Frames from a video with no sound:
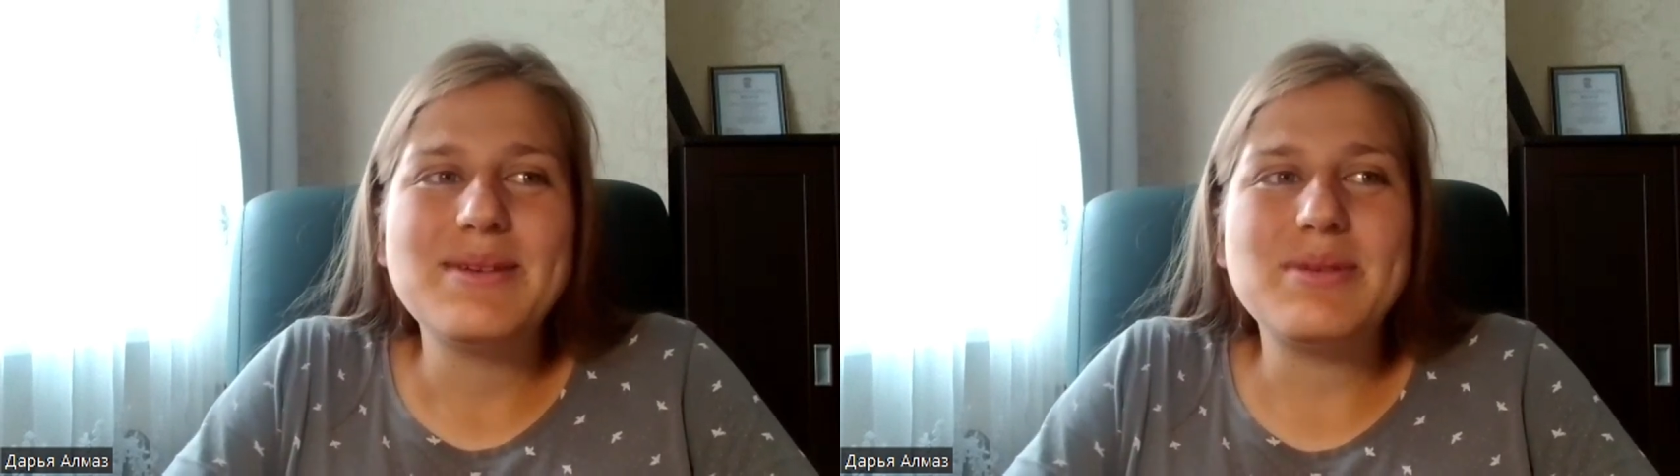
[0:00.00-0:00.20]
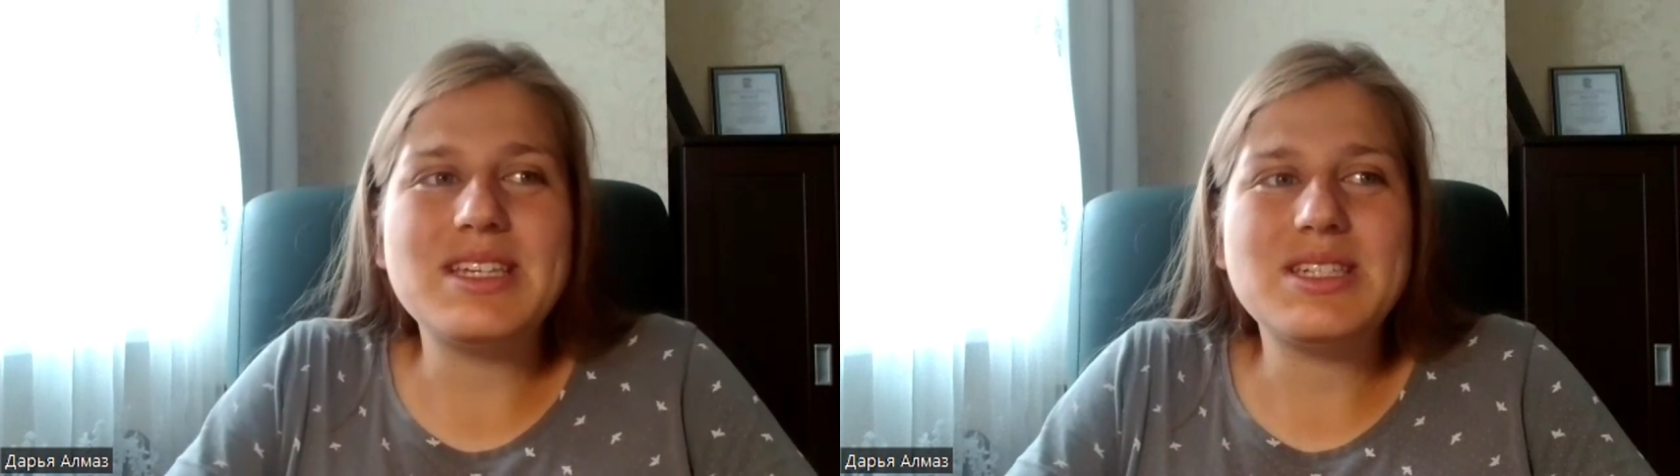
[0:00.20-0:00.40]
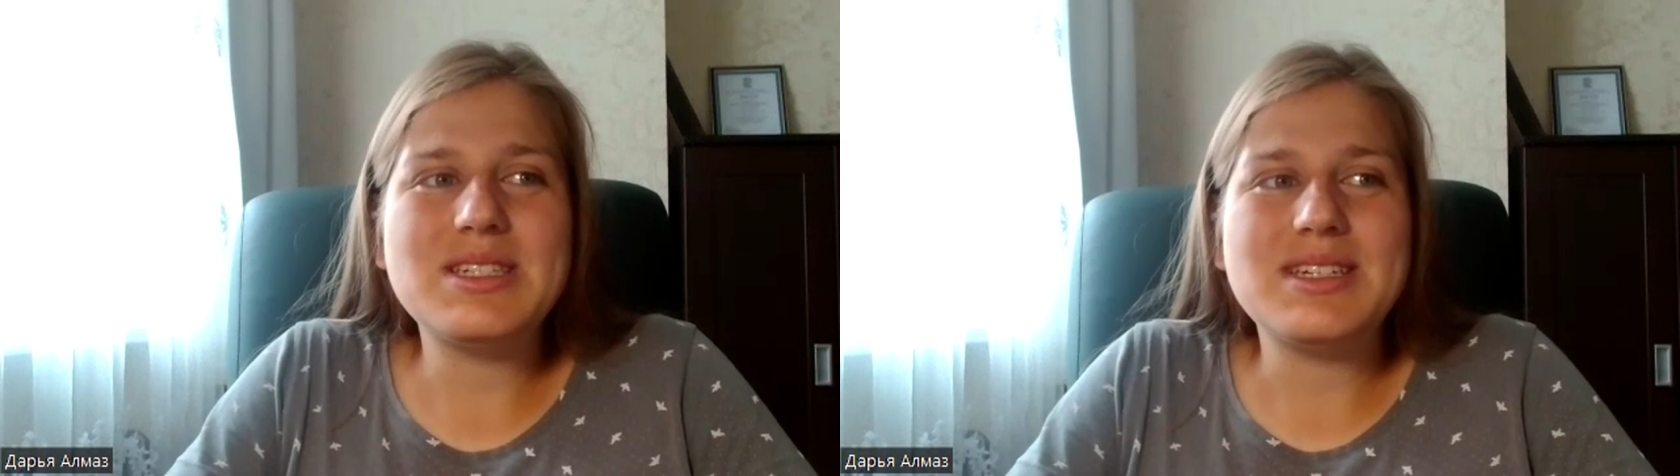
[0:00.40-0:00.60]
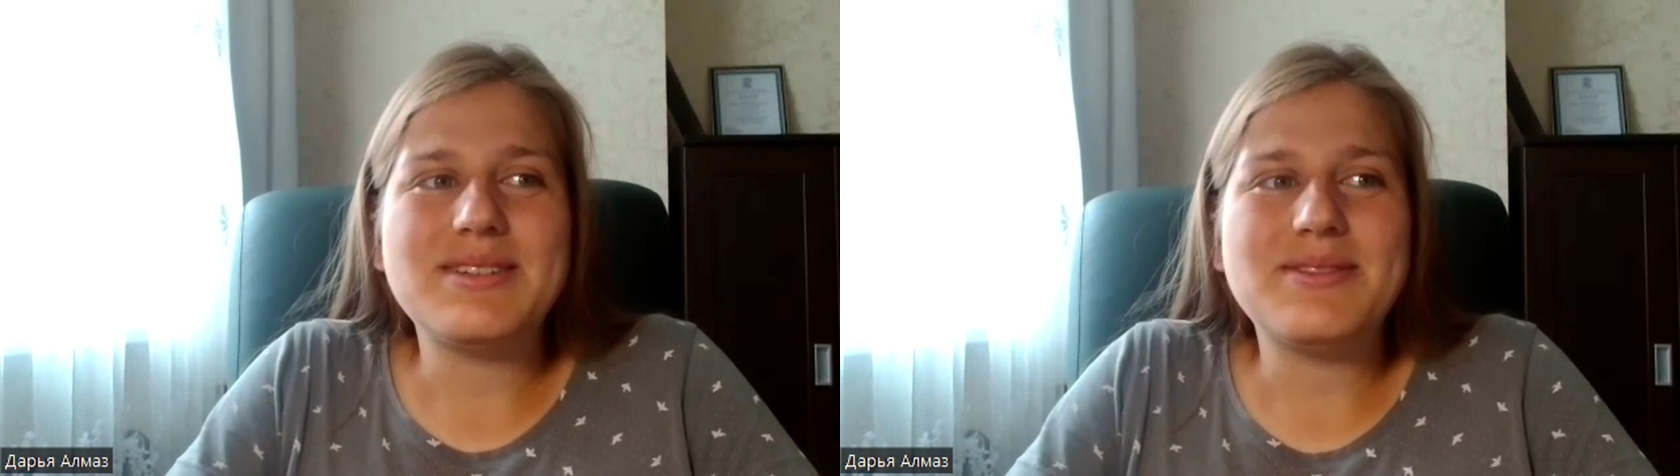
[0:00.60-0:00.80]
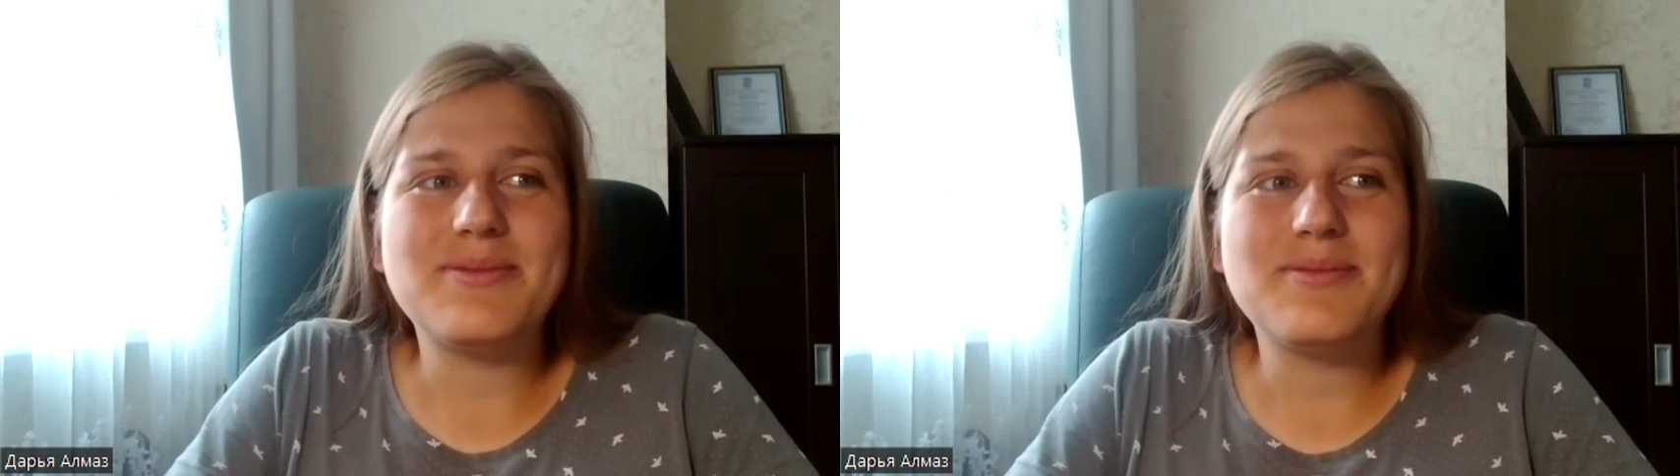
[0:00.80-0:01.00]
Because
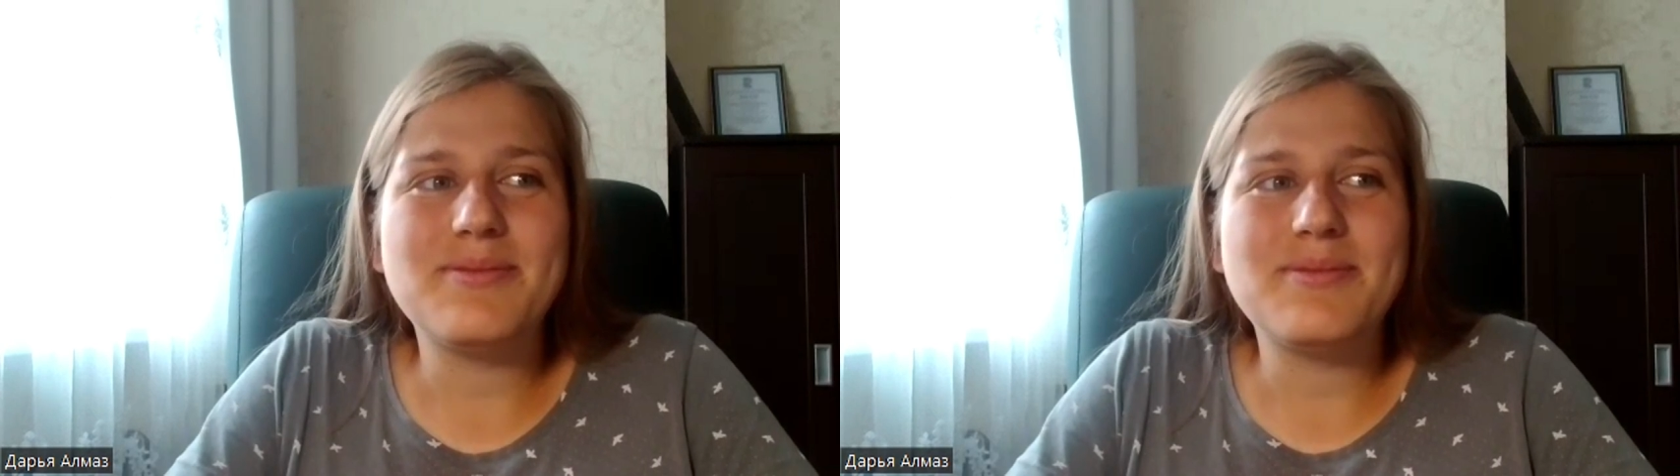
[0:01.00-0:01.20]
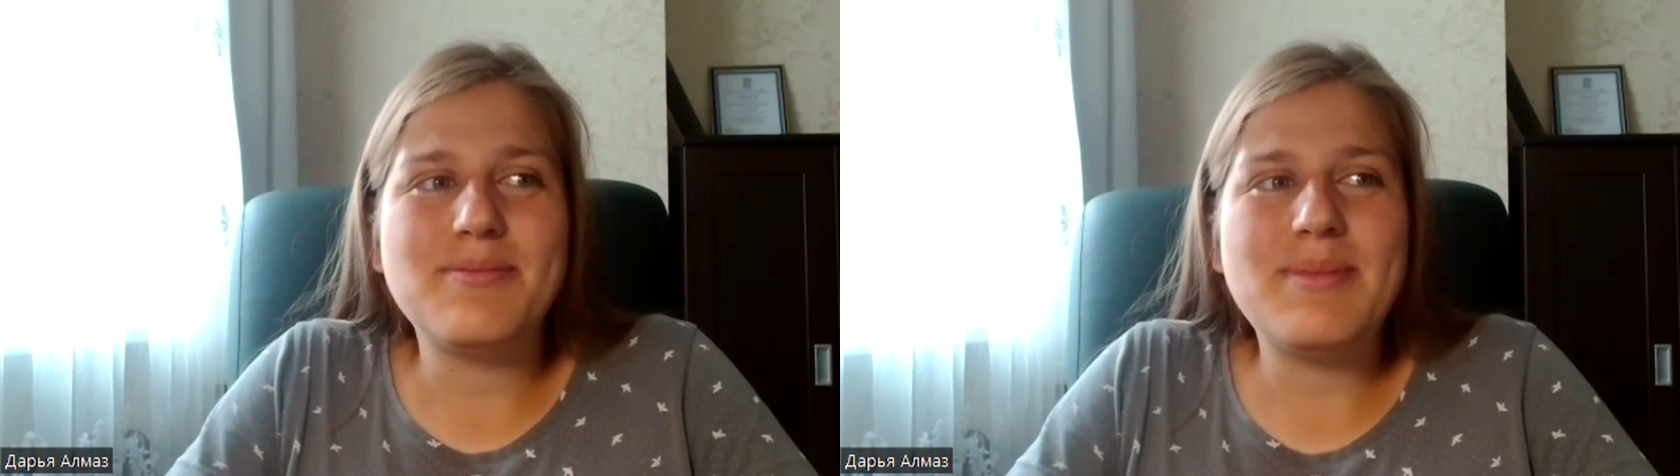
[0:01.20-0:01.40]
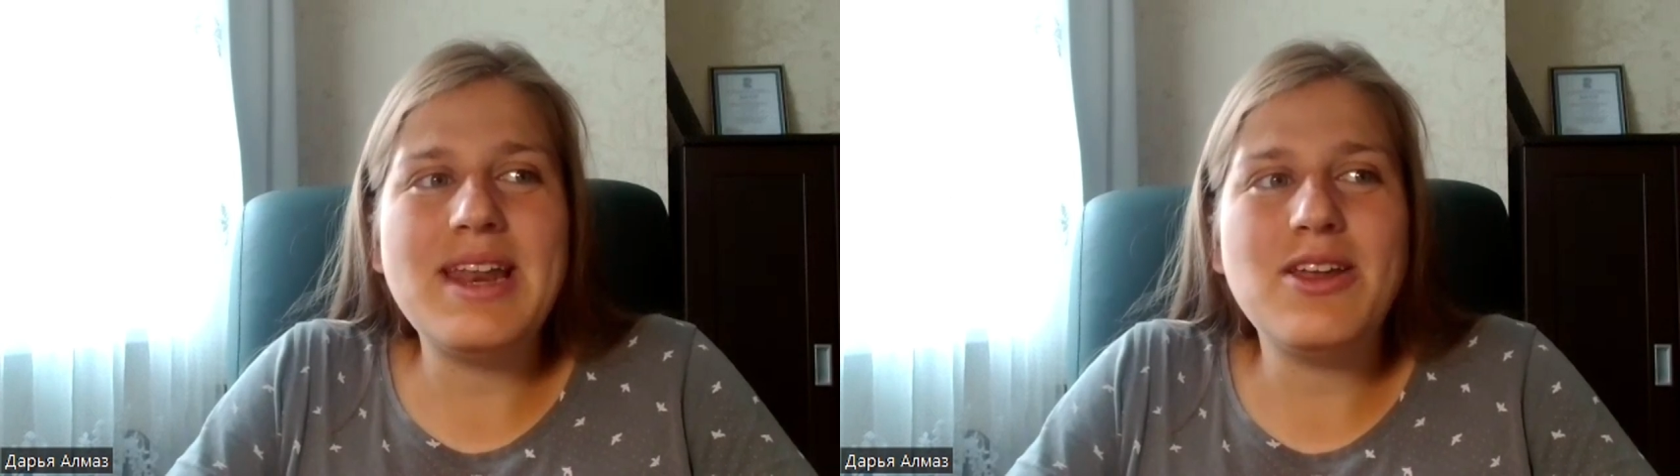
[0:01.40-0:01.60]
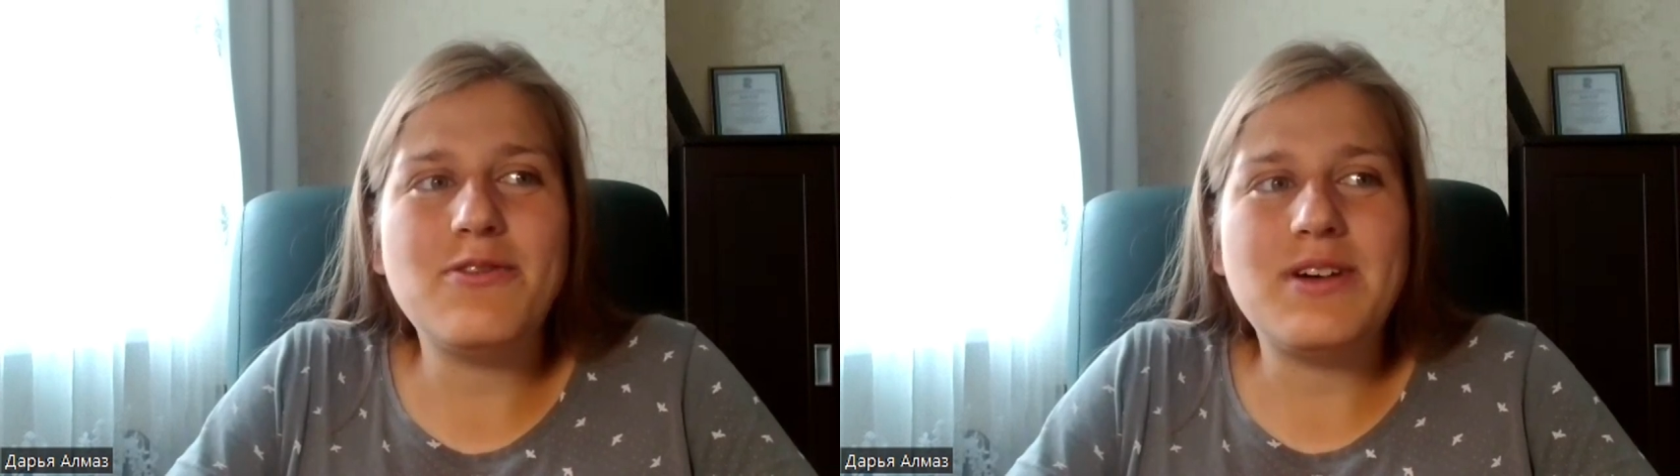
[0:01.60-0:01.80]
many